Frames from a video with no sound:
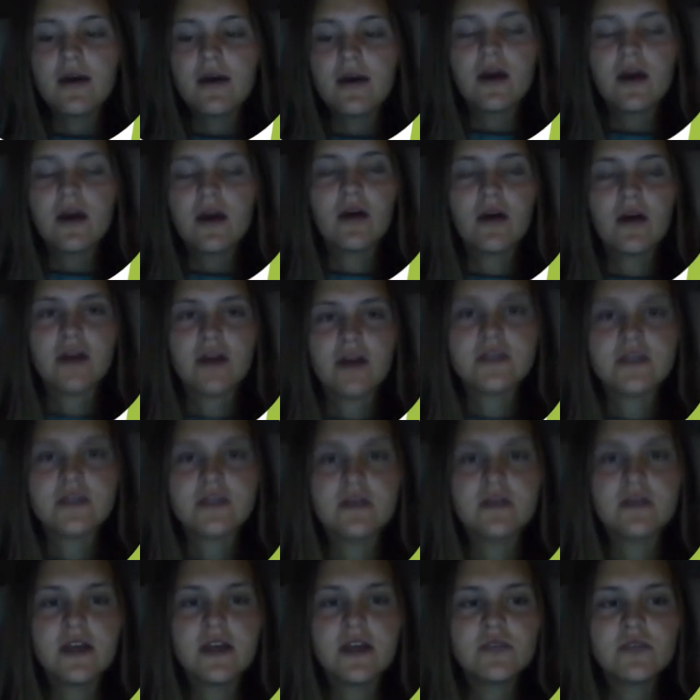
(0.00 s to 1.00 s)
okay, so the
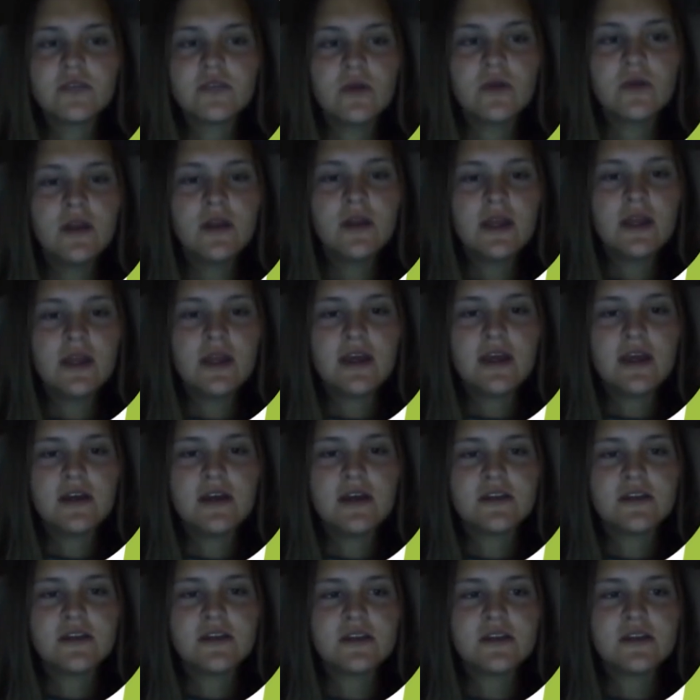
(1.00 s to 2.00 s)
next one
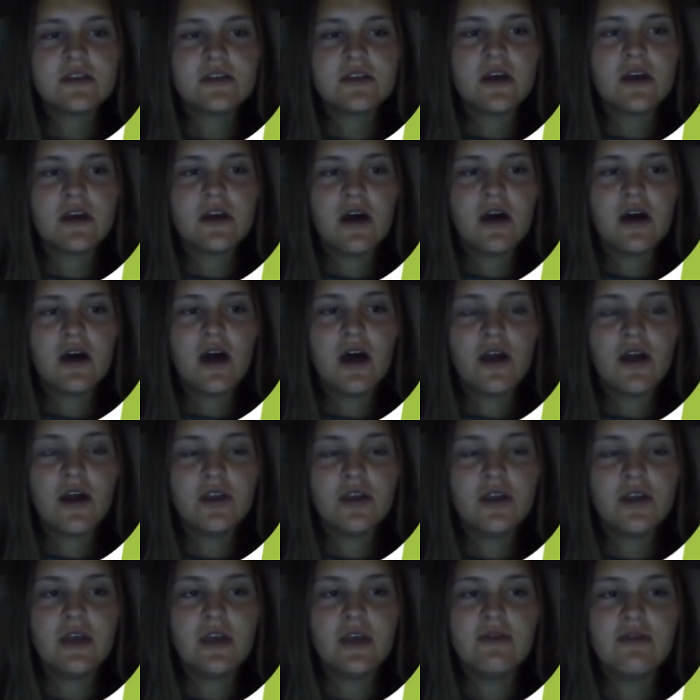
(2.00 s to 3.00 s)
is
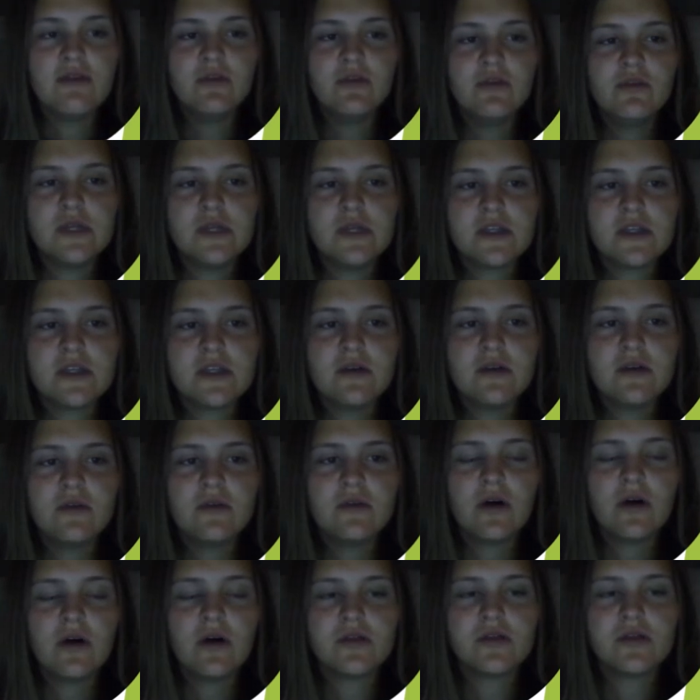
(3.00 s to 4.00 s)
influenza,
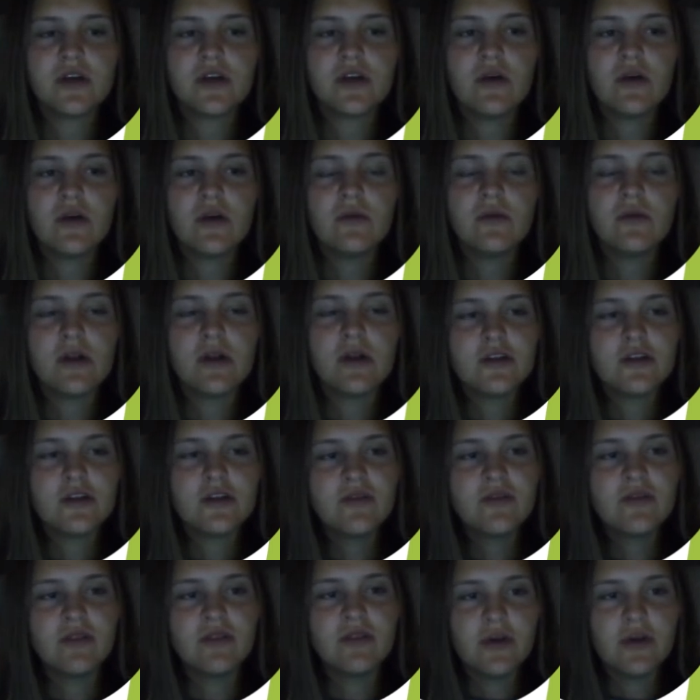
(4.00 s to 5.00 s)
also known as the
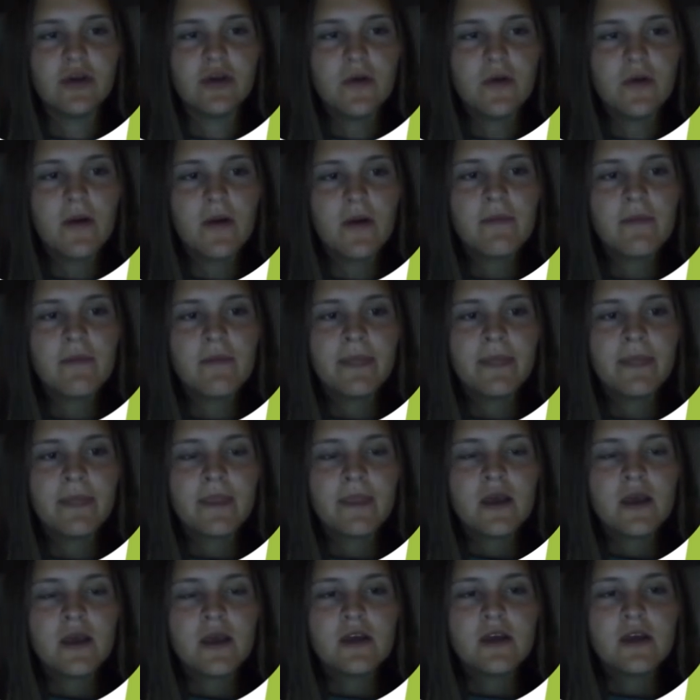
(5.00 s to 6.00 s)
flu.
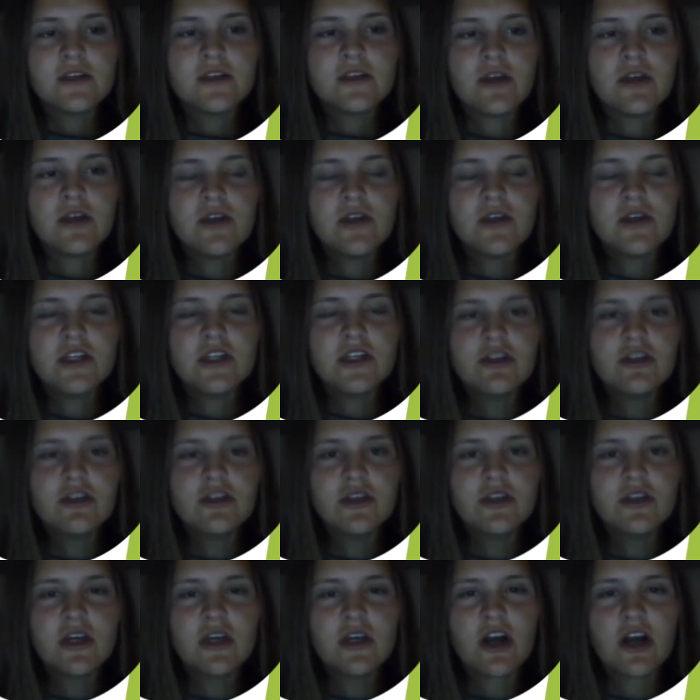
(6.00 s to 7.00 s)
So this
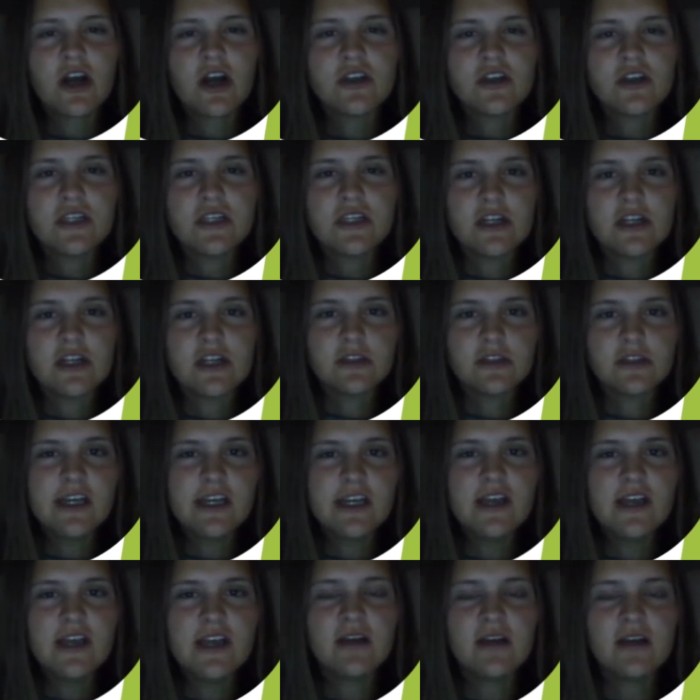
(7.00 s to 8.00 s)
usually occurs
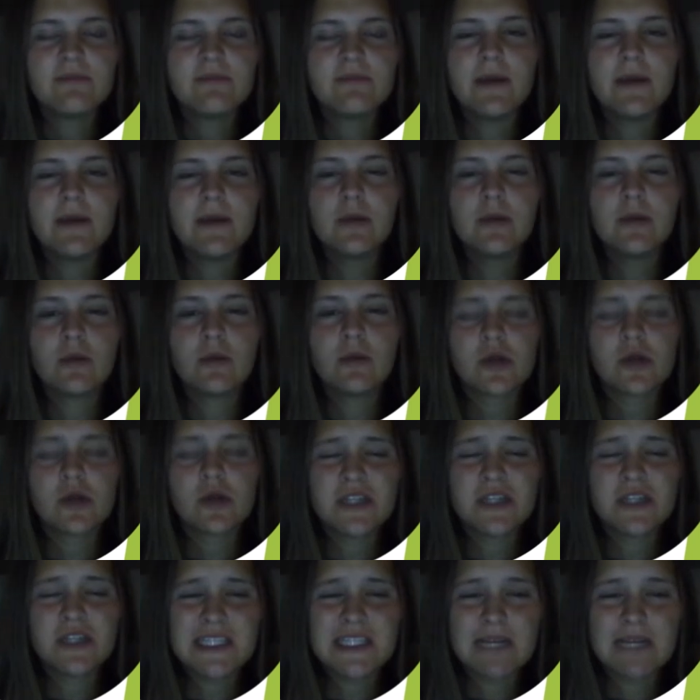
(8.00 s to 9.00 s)
yearly. People are more
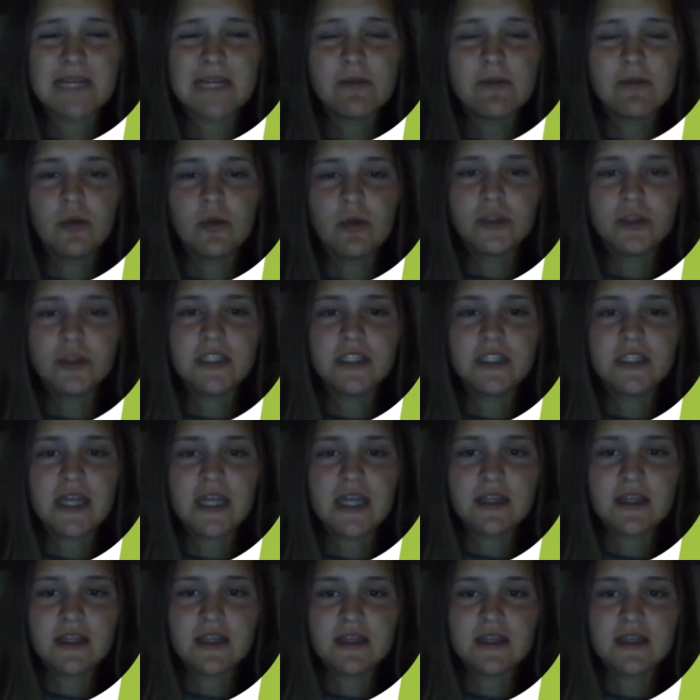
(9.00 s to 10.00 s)
susceptible to
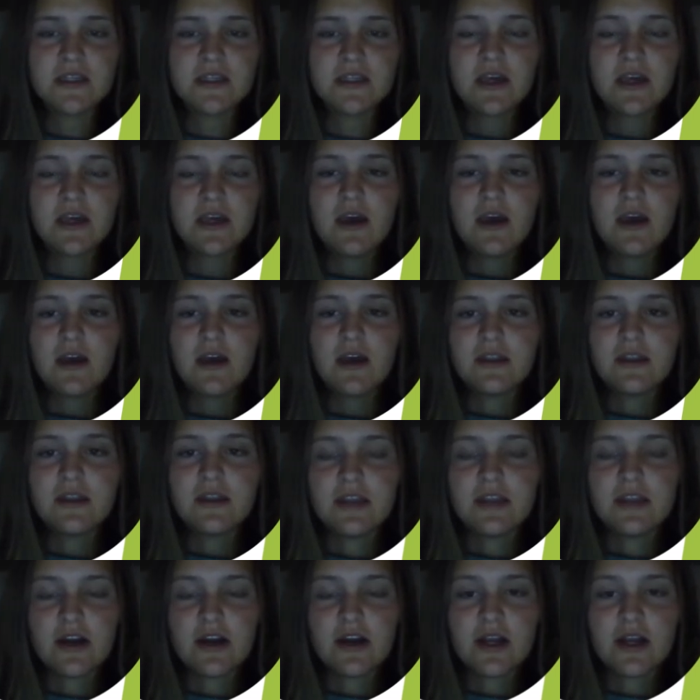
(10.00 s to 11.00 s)
get this
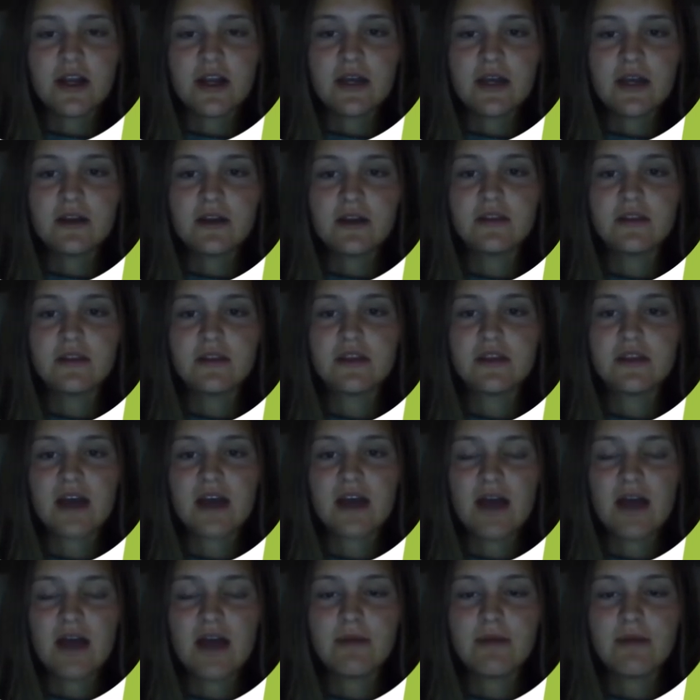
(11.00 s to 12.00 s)
during the
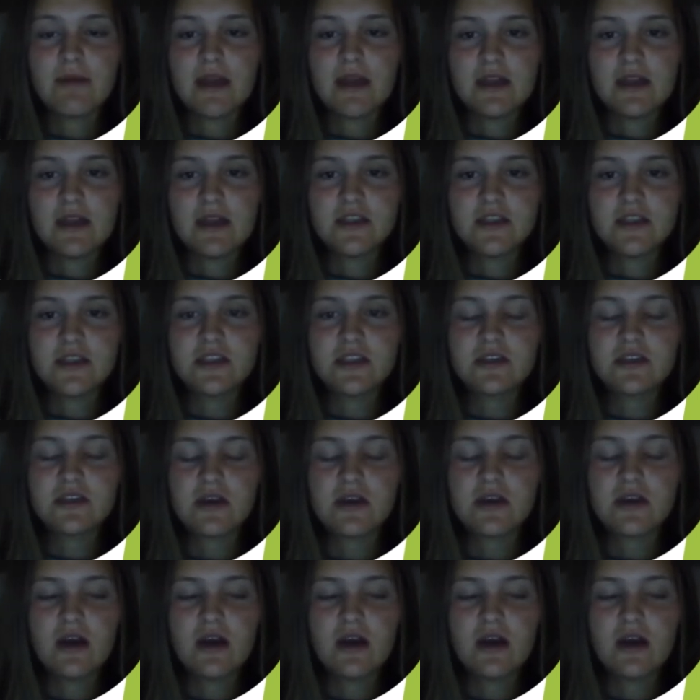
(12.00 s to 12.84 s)
time it's